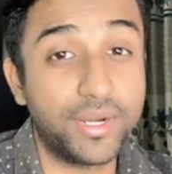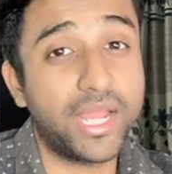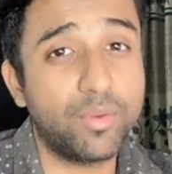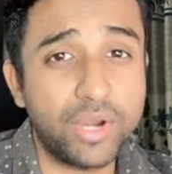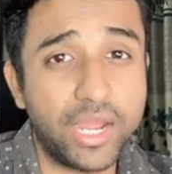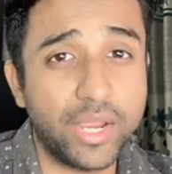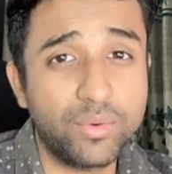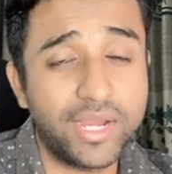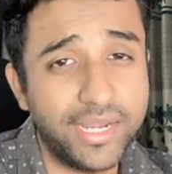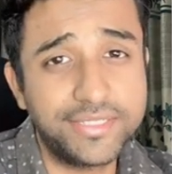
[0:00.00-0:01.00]
But I
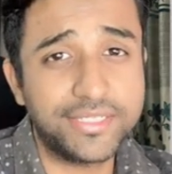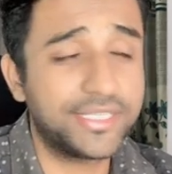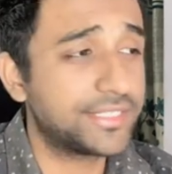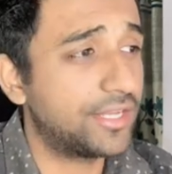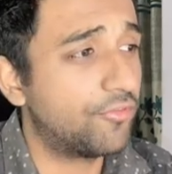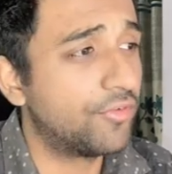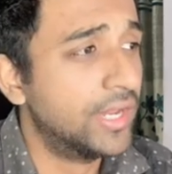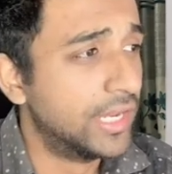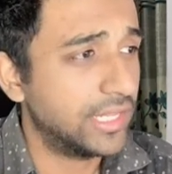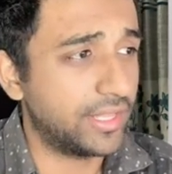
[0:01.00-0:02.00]
would highly suggest, if
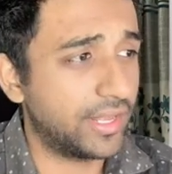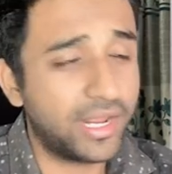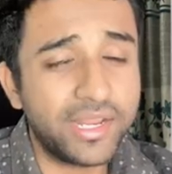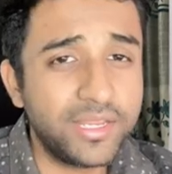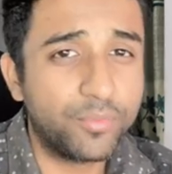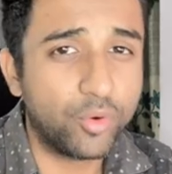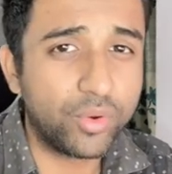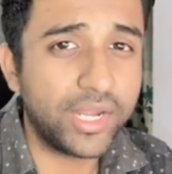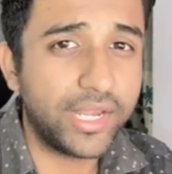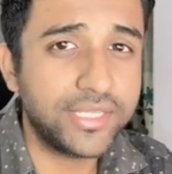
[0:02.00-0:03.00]
there are any
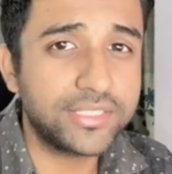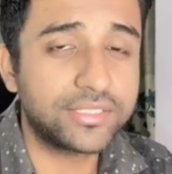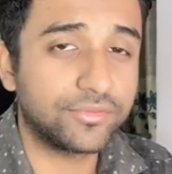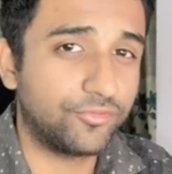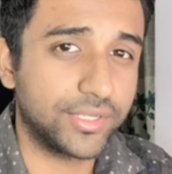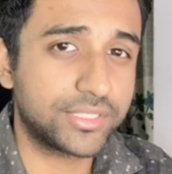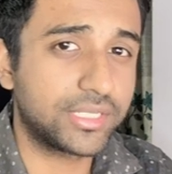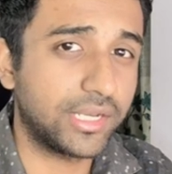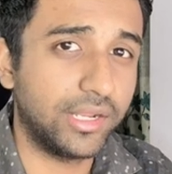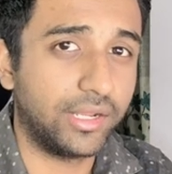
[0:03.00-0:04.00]
broken links, first
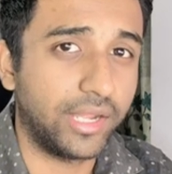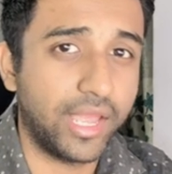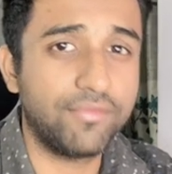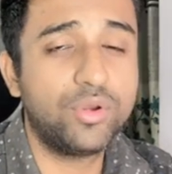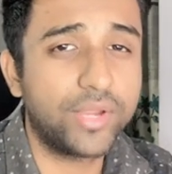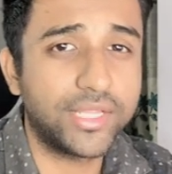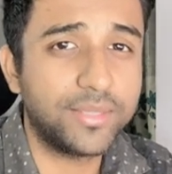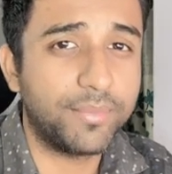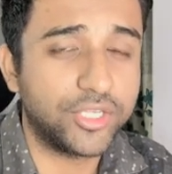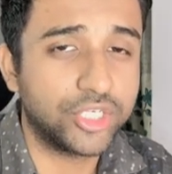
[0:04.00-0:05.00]
have a look at
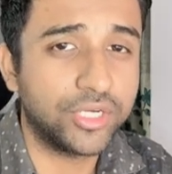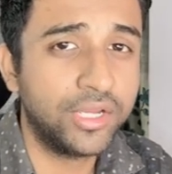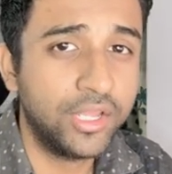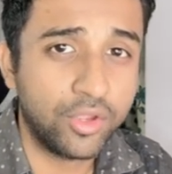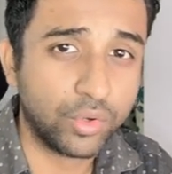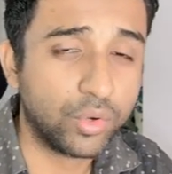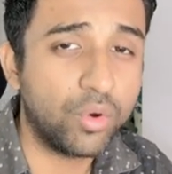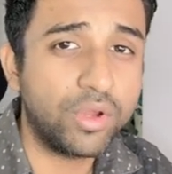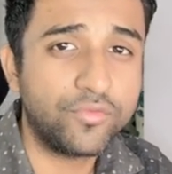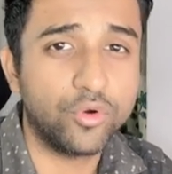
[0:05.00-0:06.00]
the picture.
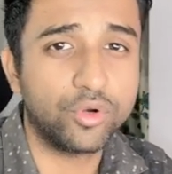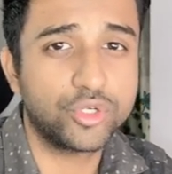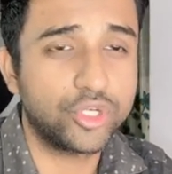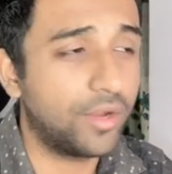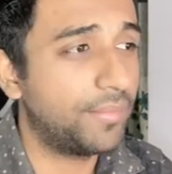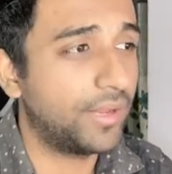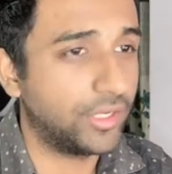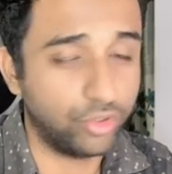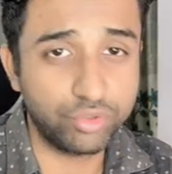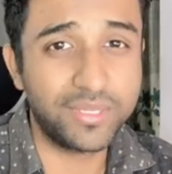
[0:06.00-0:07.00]
Go on Photoshop,
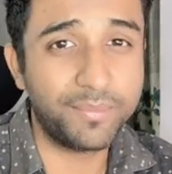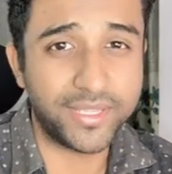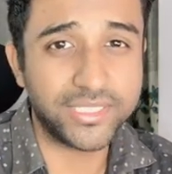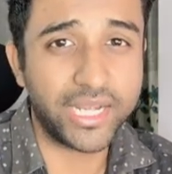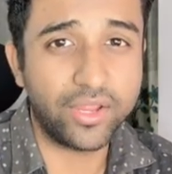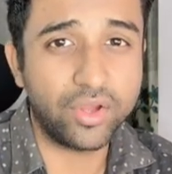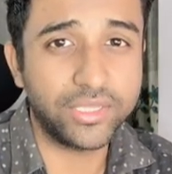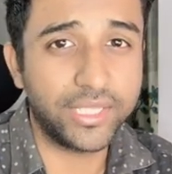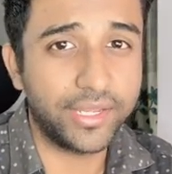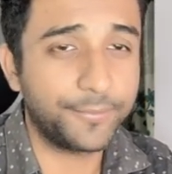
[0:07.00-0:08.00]
use the pencil
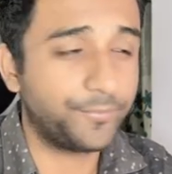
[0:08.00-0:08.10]
icon there.